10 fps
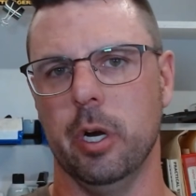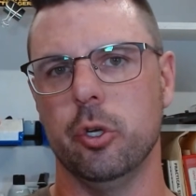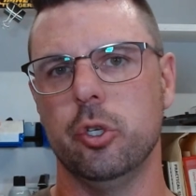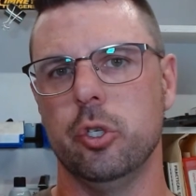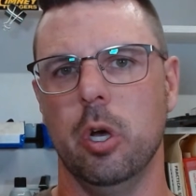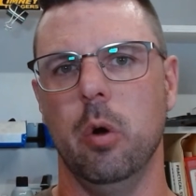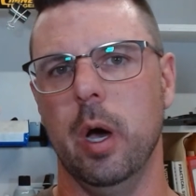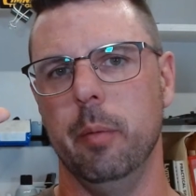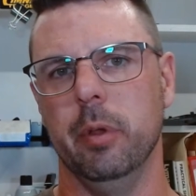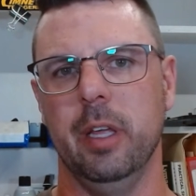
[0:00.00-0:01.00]
are so
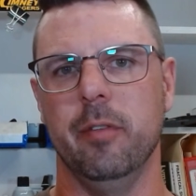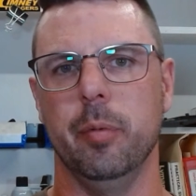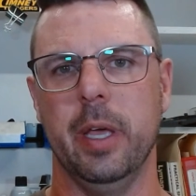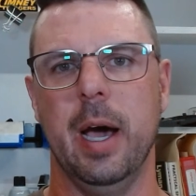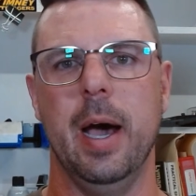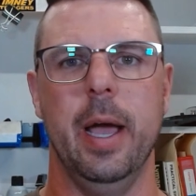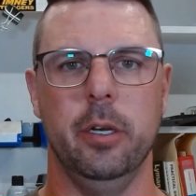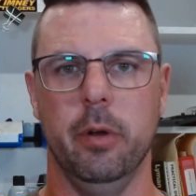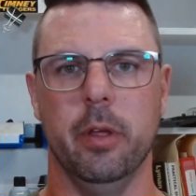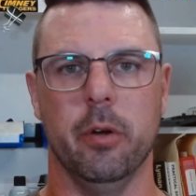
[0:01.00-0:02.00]
unbelievably high
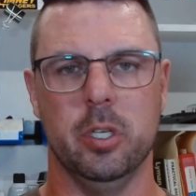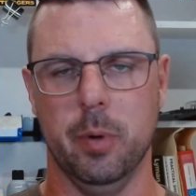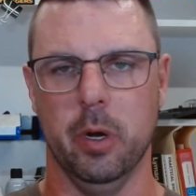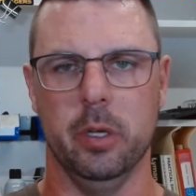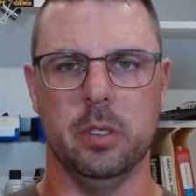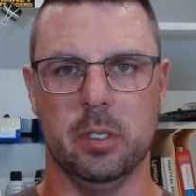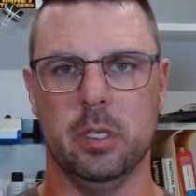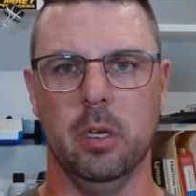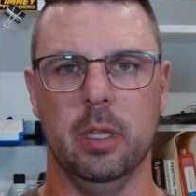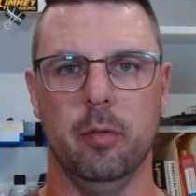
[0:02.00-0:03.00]
due to their experience and
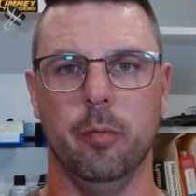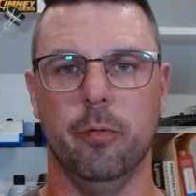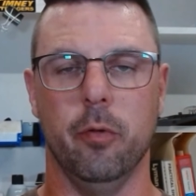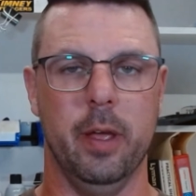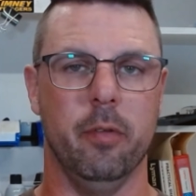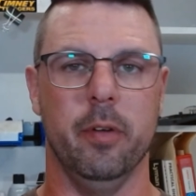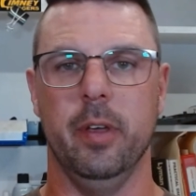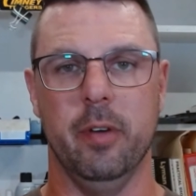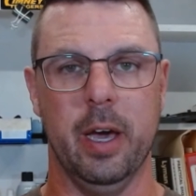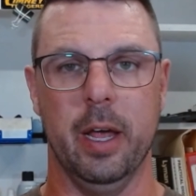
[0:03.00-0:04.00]
skill level before they ever
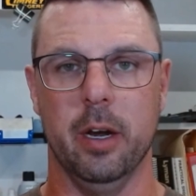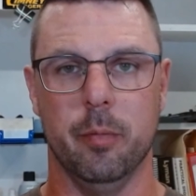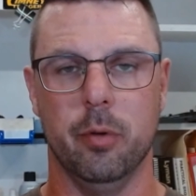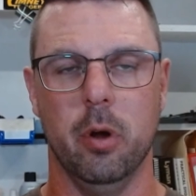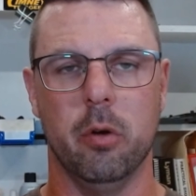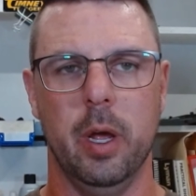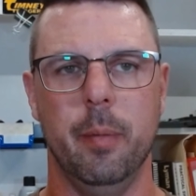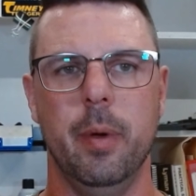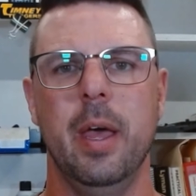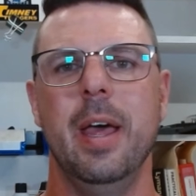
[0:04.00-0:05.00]
even got into the
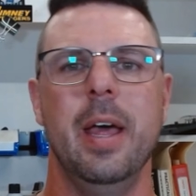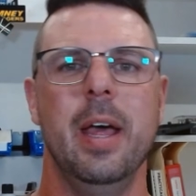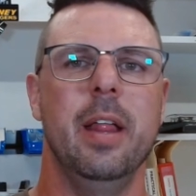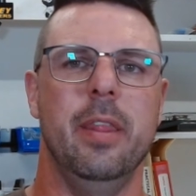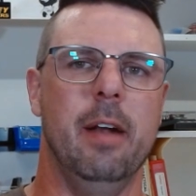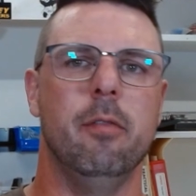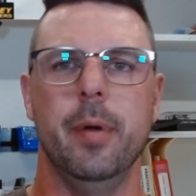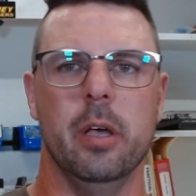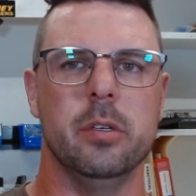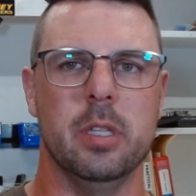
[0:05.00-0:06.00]
program, that
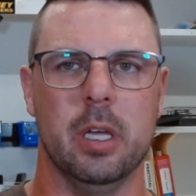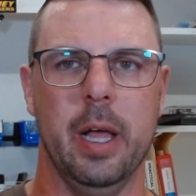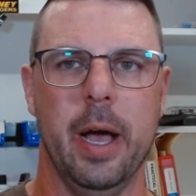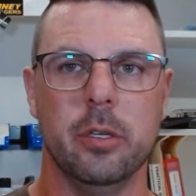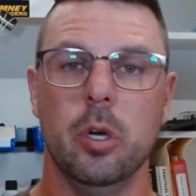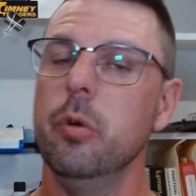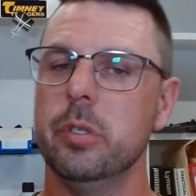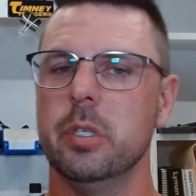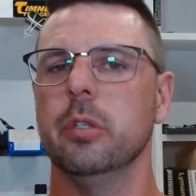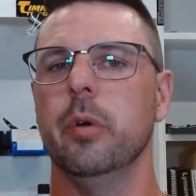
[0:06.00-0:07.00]
everybody else in the class who's
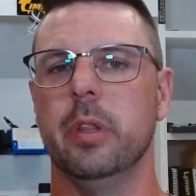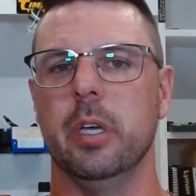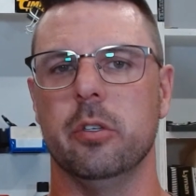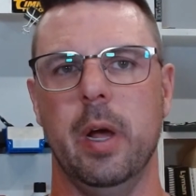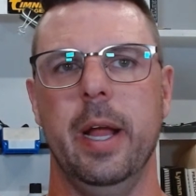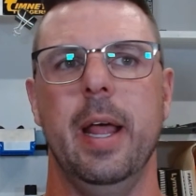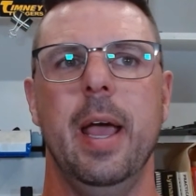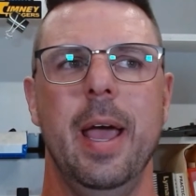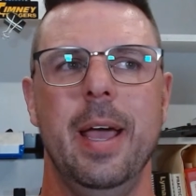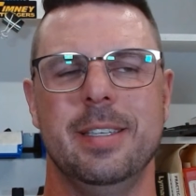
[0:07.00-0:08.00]
still doing things right
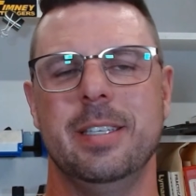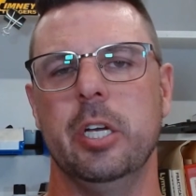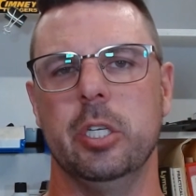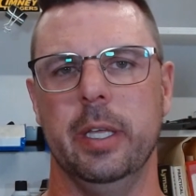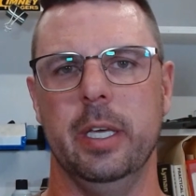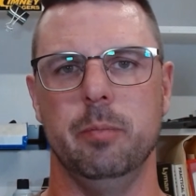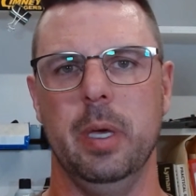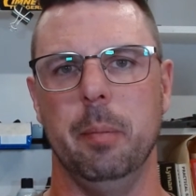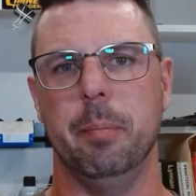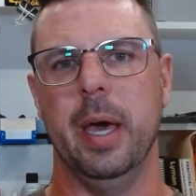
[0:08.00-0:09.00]
essentially is
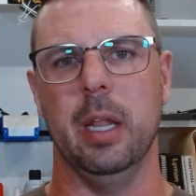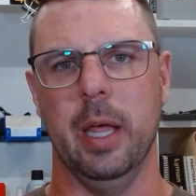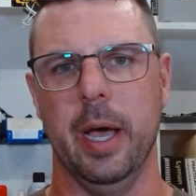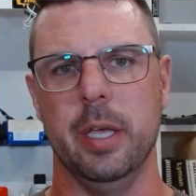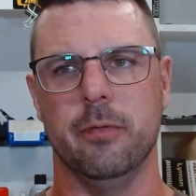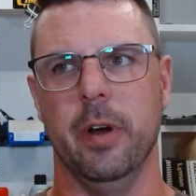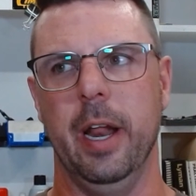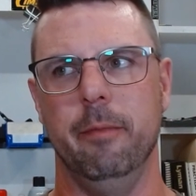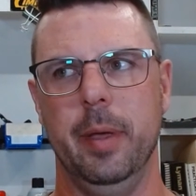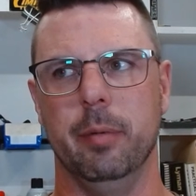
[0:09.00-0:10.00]
being penalized for not
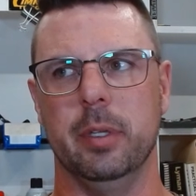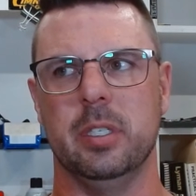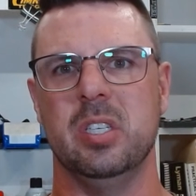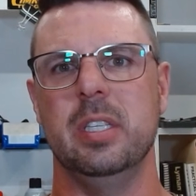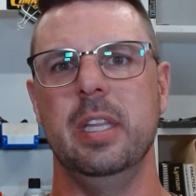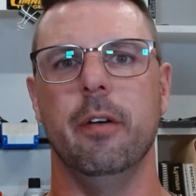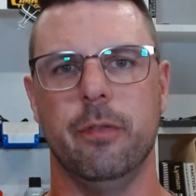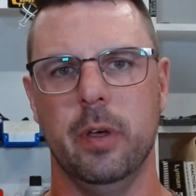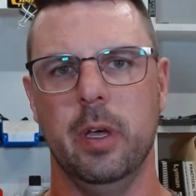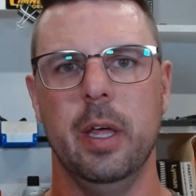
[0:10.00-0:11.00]
even being able to
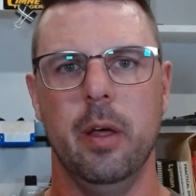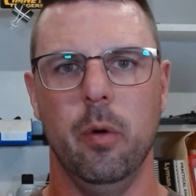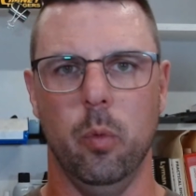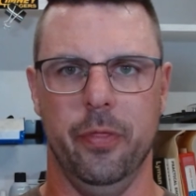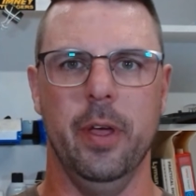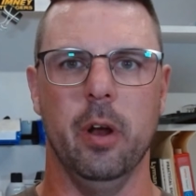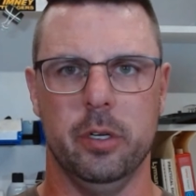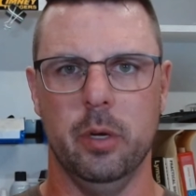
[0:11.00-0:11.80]
sniff what the